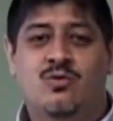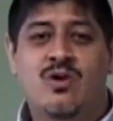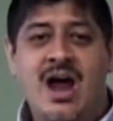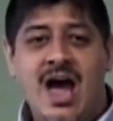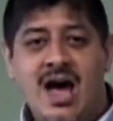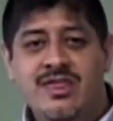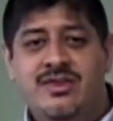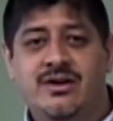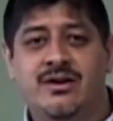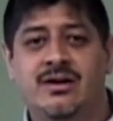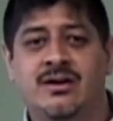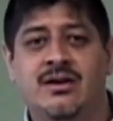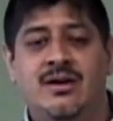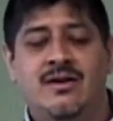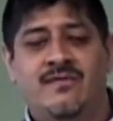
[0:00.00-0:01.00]

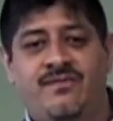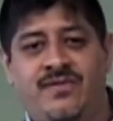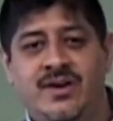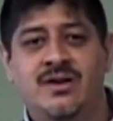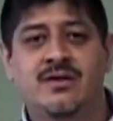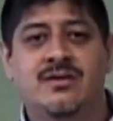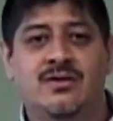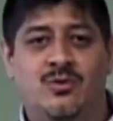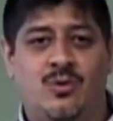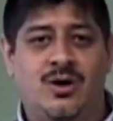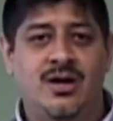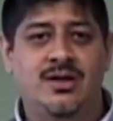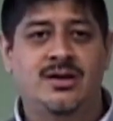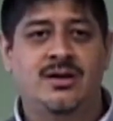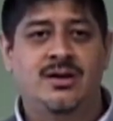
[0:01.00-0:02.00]
Rather, fear the
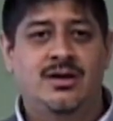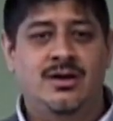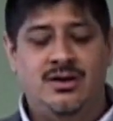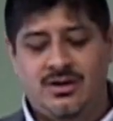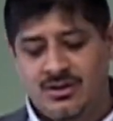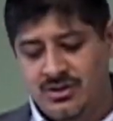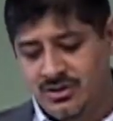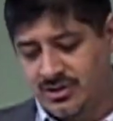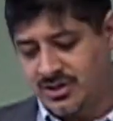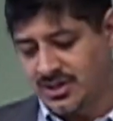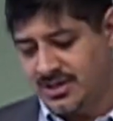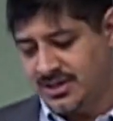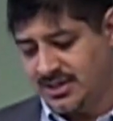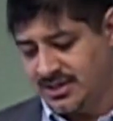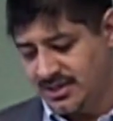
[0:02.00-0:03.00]
one who
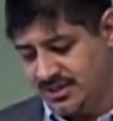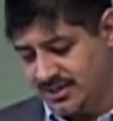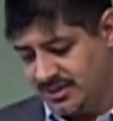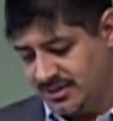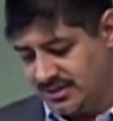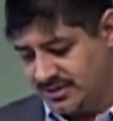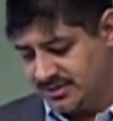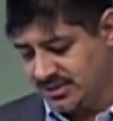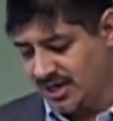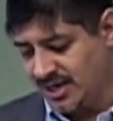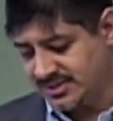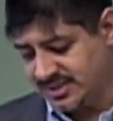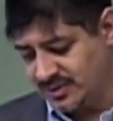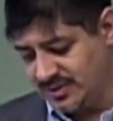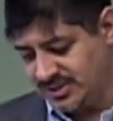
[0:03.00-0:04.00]
could
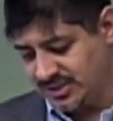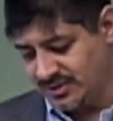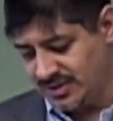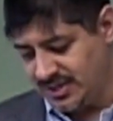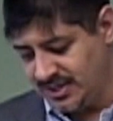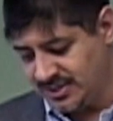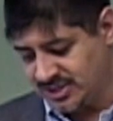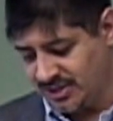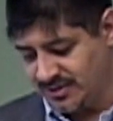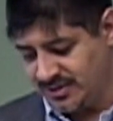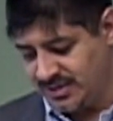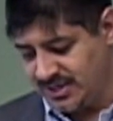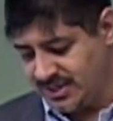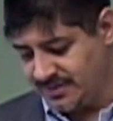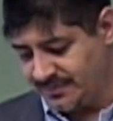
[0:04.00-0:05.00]
toss you into
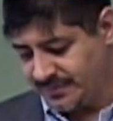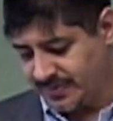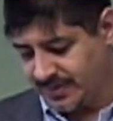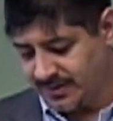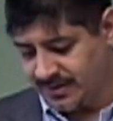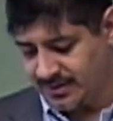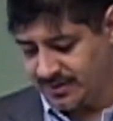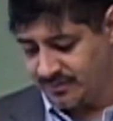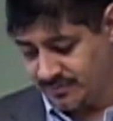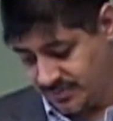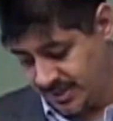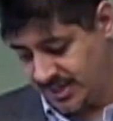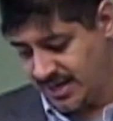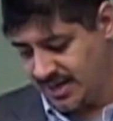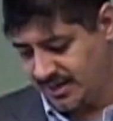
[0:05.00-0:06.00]
eternity uh,
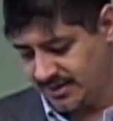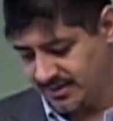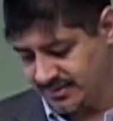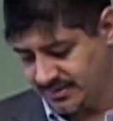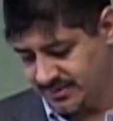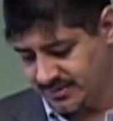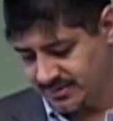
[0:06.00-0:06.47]
in hell.